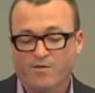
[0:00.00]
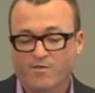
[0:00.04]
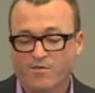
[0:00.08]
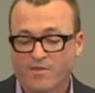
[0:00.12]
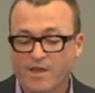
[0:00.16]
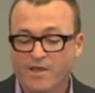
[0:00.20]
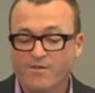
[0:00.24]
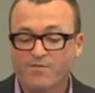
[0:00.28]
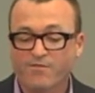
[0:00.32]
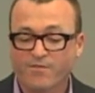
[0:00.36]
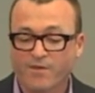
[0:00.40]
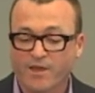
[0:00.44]

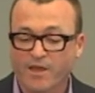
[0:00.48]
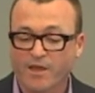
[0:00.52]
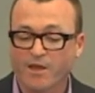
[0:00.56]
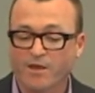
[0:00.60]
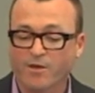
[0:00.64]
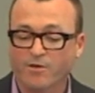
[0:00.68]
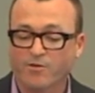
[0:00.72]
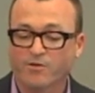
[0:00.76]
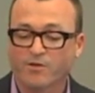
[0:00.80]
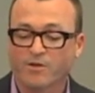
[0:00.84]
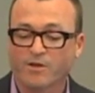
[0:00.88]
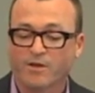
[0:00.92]
They
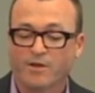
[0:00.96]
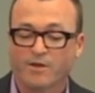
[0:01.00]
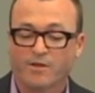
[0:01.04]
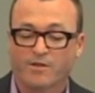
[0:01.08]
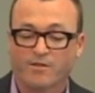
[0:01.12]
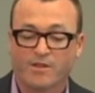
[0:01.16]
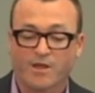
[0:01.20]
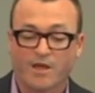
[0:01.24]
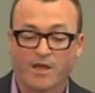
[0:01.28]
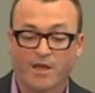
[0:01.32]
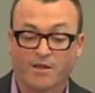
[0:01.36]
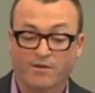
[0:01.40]
found
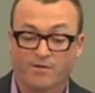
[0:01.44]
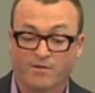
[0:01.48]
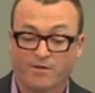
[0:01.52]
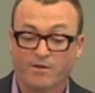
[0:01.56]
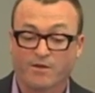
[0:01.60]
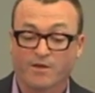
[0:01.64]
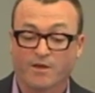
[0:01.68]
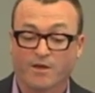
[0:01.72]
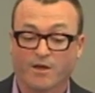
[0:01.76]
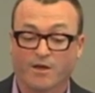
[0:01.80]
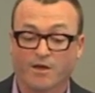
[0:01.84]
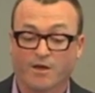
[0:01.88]
that
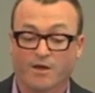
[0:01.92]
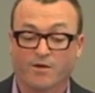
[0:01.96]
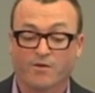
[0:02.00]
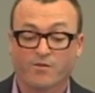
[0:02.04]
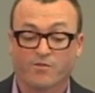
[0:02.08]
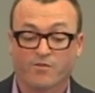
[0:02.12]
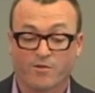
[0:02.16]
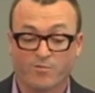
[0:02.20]
uh,